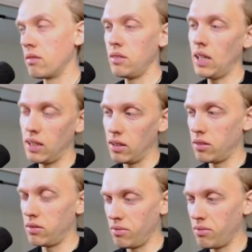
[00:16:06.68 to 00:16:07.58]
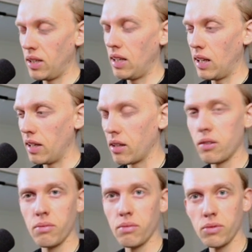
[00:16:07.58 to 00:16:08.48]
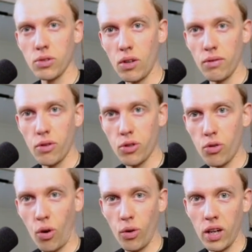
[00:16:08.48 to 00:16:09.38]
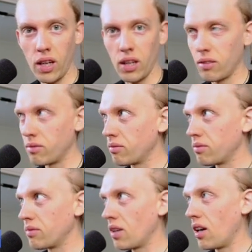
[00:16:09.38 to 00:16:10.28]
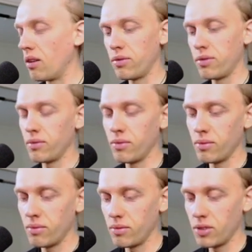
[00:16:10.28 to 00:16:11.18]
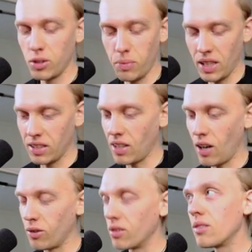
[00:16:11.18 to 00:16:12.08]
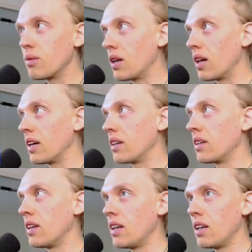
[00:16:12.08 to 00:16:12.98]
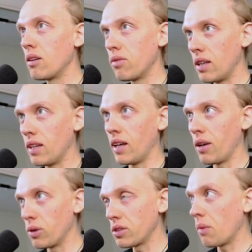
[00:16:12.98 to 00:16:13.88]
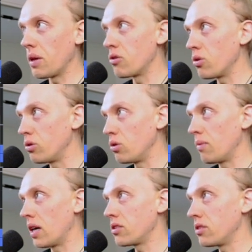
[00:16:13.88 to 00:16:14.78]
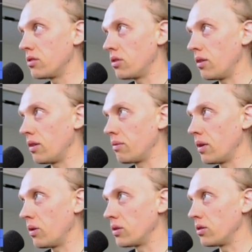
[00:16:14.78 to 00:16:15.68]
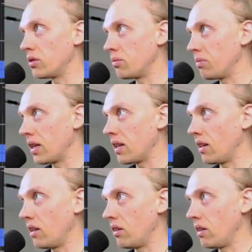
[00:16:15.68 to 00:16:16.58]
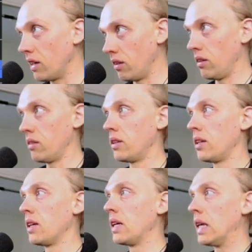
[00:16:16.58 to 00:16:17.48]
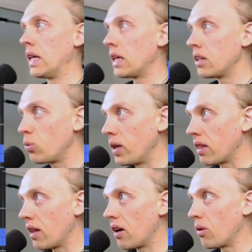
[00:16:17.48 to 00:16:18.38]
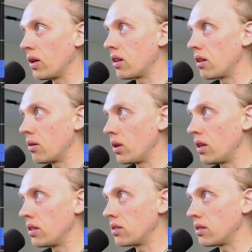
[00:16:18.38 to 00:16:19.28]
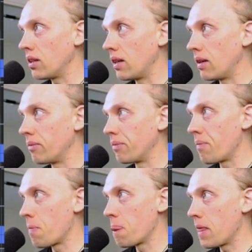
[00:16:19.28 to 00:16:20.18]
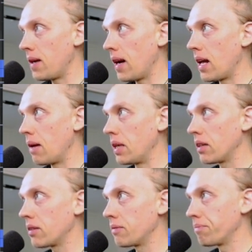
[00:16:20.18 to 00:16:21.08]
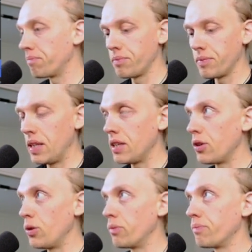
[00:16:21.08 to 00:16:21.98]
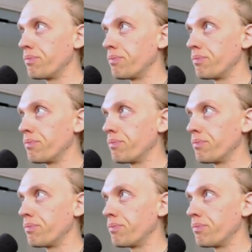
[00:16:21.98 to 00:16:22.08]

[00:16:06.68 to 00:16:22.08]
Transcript: Yeah, that's really like sort of throaty kind of speedy sound, but I felt like it was coming through too much, so I was just making a little tweak there with this dynamic EQ.